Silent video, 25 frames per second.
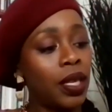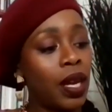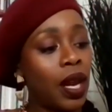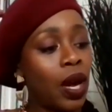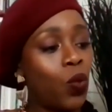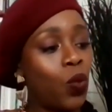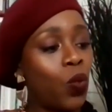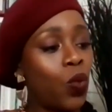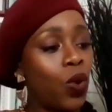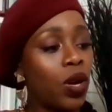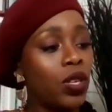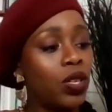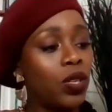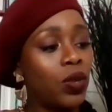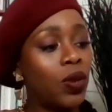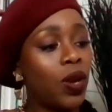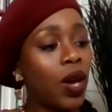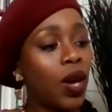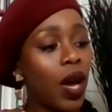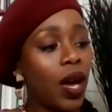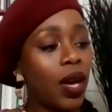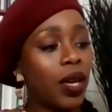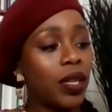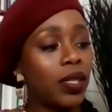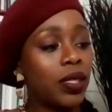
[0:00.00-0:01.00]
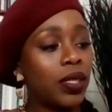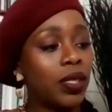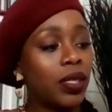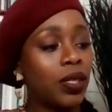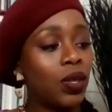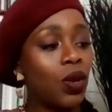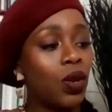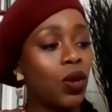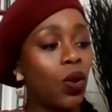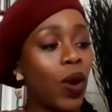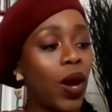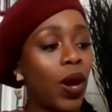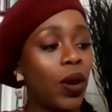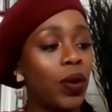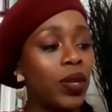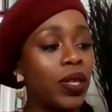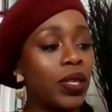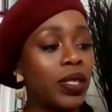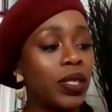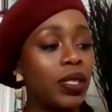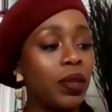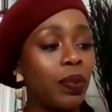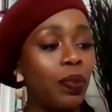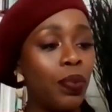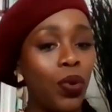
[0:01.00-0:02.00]
I want you guys to go out
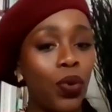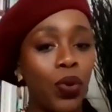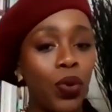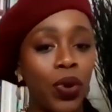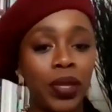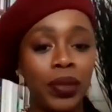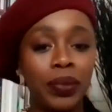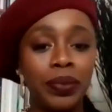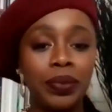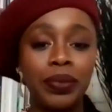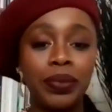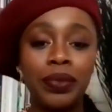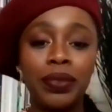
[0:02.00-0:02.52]
and support.